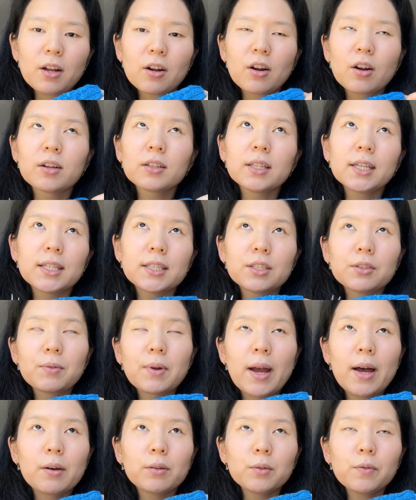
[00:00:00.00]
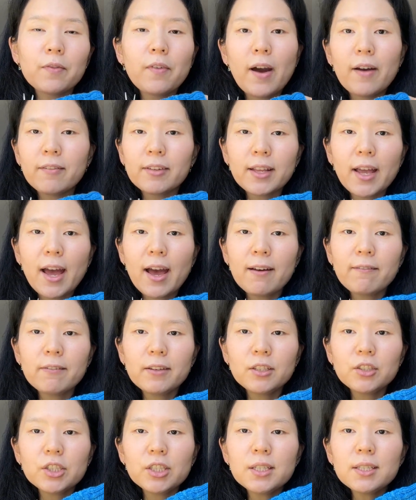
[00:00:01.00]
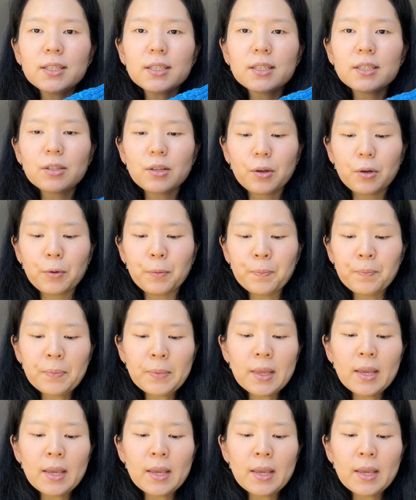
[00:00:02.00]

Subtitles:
Currently it's around 5.5 inches, so